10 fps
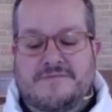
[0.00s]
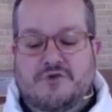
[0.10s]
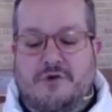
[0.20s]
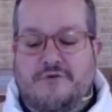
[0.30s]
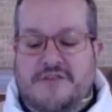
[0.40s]

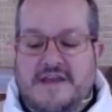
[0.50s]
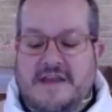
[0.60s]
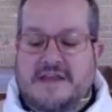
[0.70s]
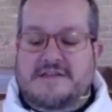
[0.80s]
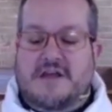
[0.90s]
To
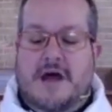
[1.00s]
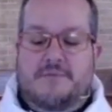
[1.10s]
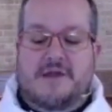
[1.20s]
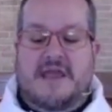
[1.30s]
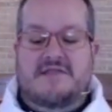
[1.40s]
overthink and to
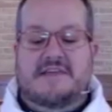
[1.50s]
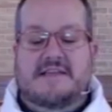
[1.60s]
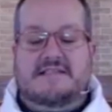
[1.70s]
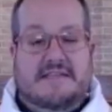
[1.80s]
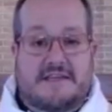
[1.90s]
complicate
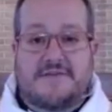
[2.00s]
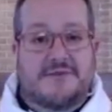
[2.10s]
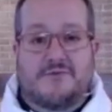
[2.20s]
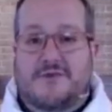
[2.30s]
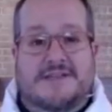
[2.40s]
things
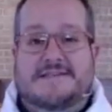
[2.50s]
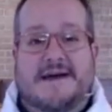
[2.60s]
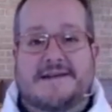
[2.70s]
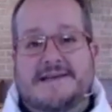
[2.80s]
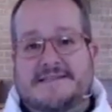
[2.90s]
even when it's
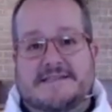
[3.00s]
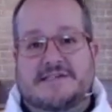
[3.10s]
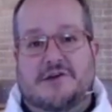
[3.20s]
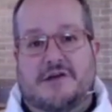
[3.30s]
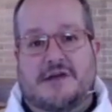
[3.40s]
not necessary.